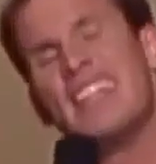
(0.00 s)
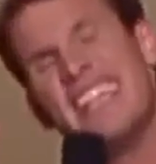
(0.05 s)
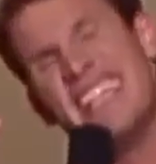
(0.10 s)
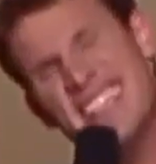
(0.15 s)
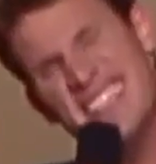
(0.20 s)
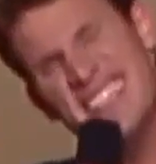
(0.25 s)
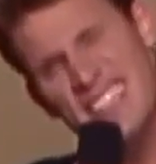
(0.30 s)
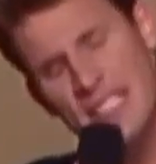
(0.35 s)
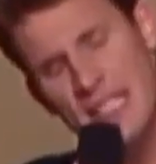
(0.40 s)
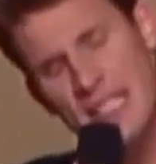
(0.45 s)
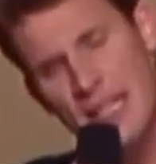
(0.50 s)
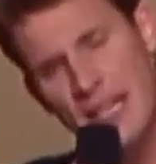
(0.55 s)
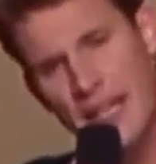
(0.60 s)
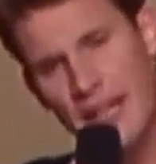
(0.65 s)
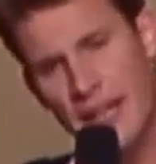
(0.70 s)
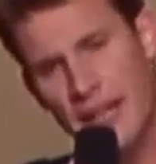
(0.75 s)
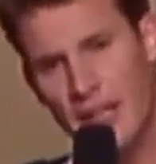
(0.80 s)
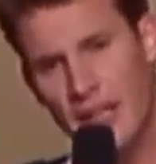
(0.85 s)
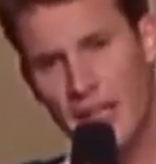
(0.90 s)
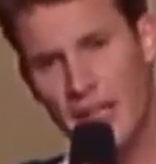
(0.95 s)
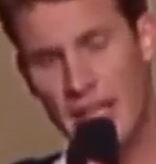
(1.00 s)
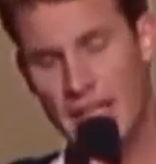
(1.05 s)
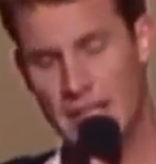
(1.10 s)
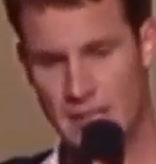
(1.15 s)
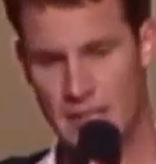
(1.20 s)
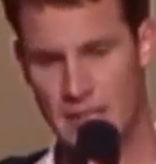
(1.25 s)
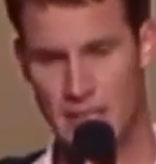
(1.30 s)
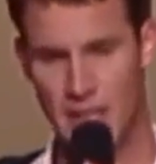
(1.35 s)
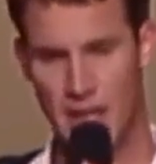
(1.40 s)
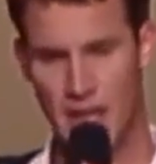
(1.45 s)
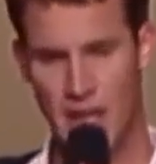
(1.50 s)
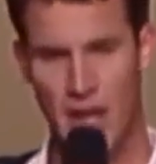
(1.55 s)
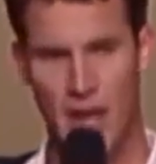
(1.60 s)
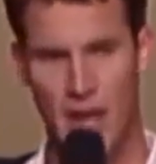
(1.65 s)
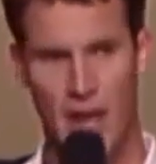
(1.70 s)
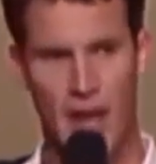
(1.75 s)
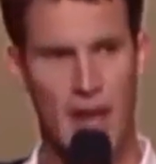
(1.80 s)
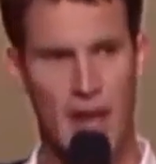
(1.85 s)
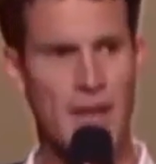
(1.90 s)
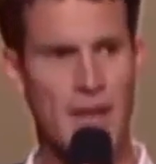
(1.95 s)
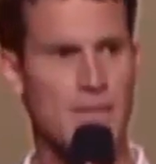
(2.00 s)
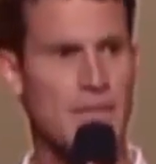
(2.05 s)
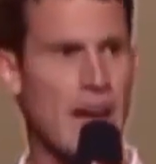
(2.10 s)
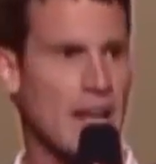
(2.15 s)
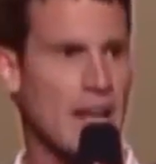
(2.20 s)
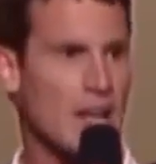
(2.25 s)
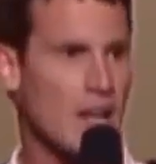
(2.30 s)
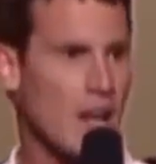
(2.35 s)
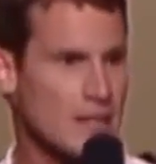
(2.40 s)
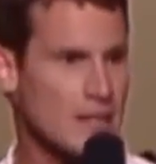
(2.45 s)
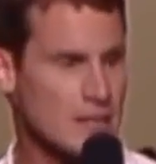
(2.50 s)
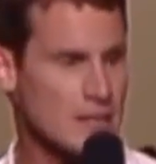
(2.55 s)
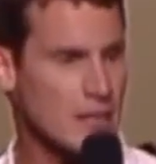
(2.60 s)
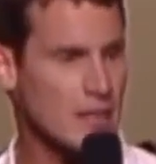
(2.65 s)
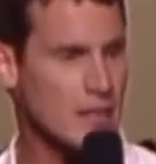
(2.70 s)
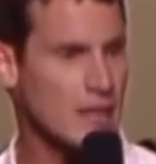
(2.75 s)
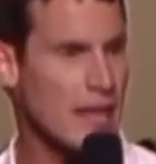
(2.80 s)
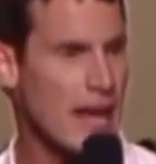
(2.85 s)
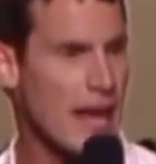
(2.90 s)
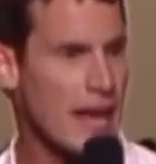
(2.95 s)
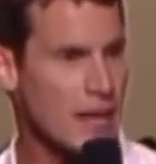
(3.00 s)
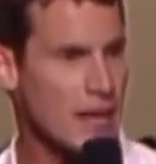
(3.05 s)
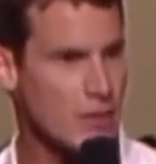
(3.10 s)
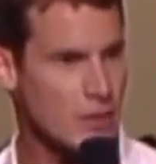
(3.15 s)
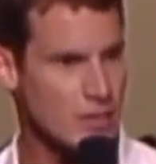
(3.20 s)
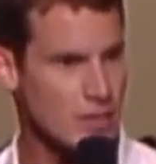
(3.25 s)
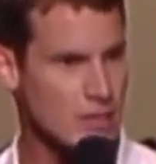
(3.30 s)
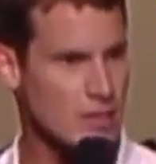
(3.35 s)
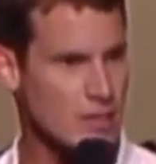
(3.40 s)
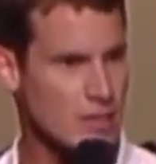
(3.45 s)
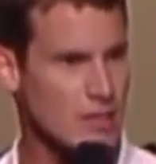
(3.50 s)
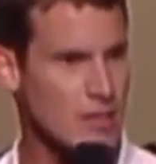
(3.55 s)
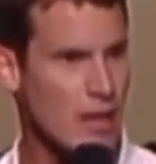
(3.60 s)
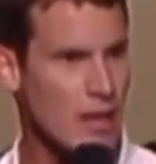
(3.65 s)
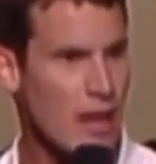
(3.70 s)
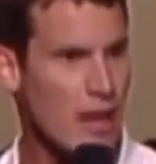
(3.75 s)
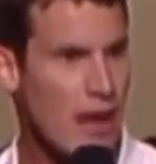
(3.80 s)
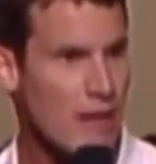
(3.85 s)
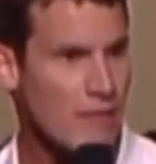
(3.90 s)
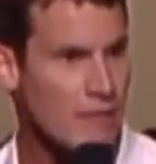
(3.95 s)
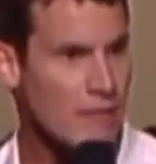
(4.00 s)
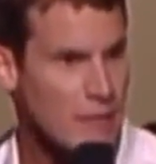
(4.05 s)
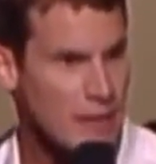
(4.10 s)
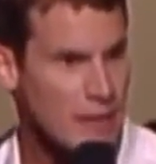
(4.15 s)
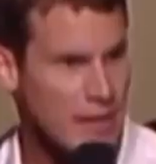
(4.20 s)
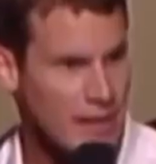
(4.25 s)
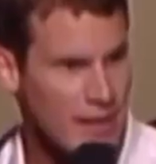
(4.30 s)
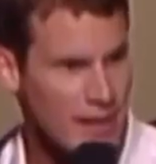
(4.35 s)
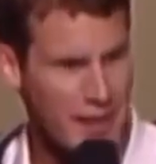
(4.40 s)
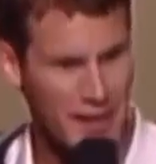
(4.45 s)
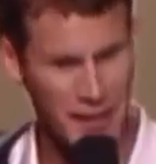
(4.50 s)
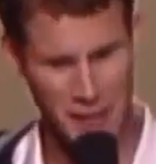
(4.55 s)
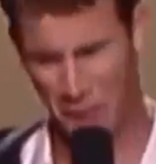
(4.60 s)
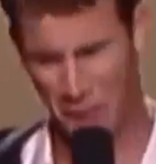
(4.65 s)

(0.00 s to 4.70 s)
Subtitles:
Listen, listen. If I lost a leg, would you still love me?